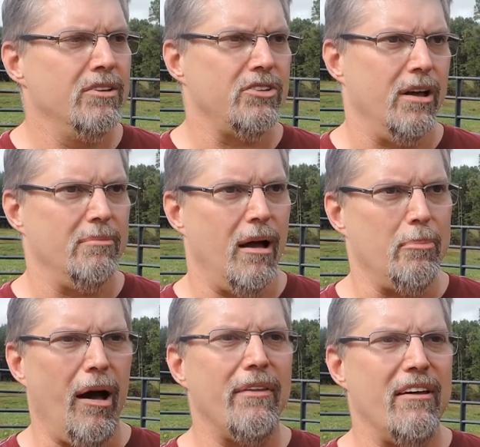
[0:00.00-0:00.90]
So I
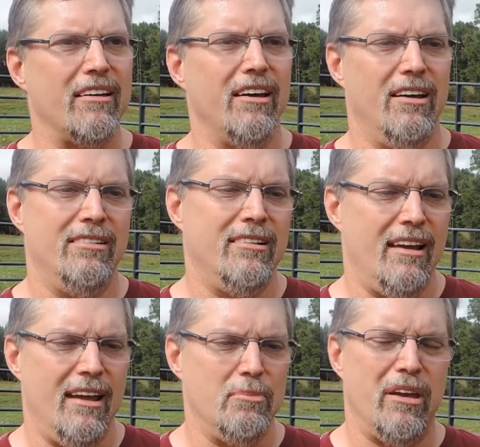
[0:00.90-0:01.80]
bought that gun
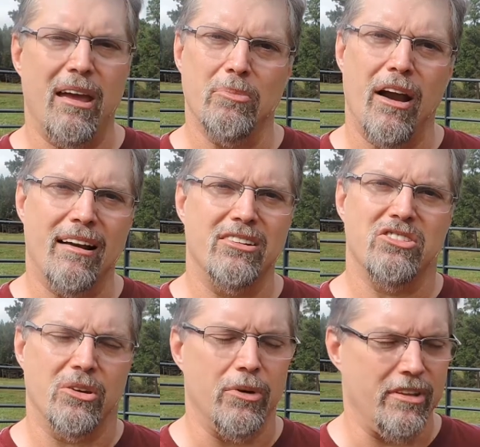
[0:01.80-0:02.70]
and began
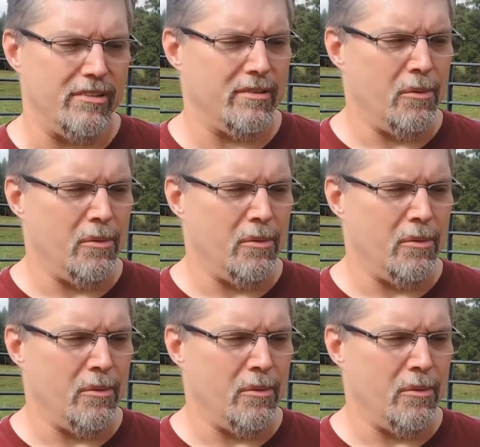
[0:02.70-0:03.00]
practicing with it.